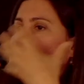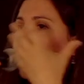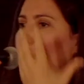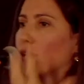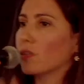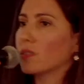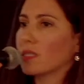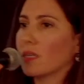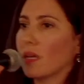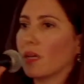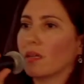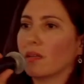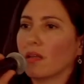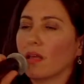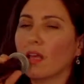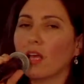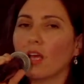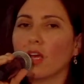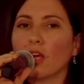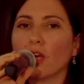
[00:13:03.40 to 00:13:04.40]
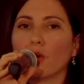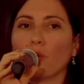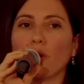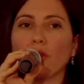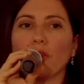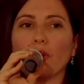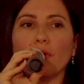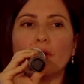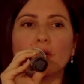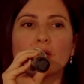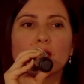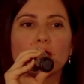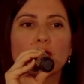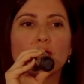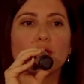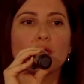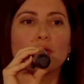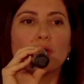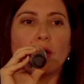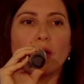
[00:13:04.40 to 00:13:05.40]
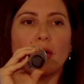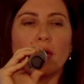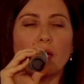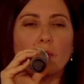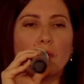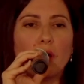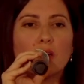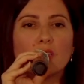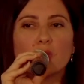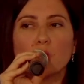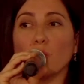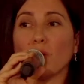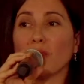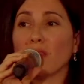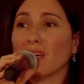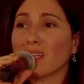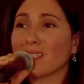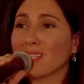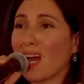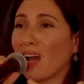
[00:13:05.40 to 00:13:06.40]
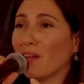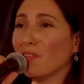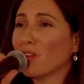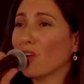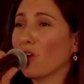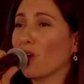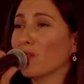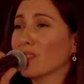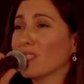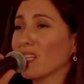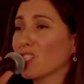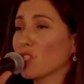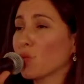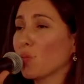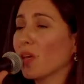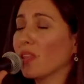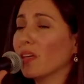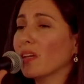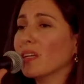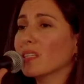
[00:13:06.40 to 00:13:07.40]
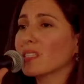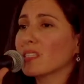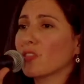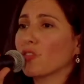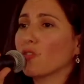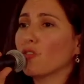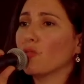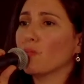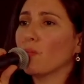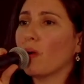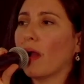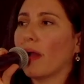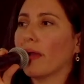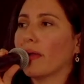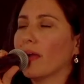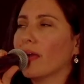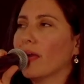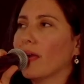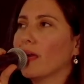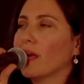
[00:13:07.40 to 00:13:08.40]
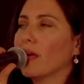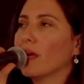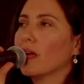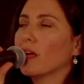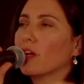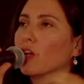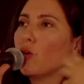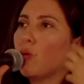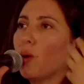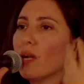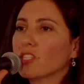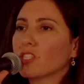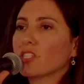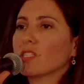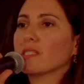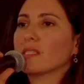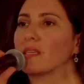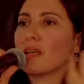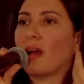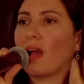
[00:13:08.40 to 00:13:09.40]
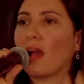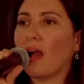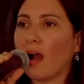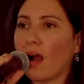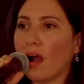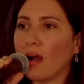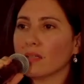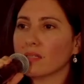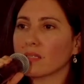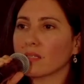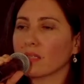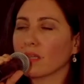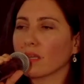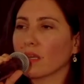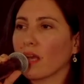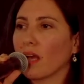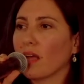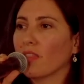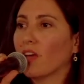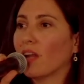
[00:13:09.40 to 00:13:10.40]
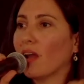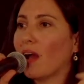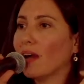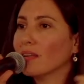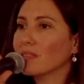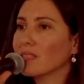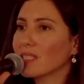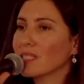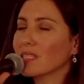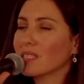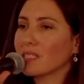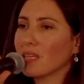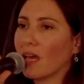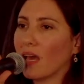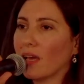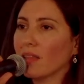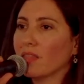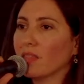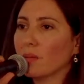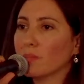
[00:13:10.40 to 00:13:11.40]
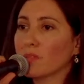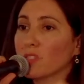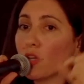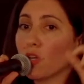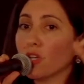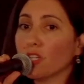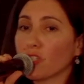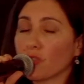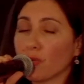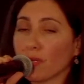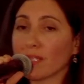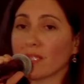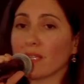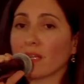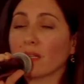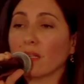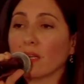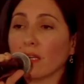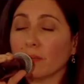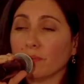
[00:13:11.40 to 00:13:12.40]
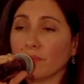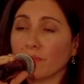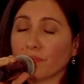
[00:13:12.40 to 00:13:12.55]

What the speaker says: content, whether it's through the emails, whether it's having a conversation, whether it's through my questions that I ask, that I understand them so intrinsically,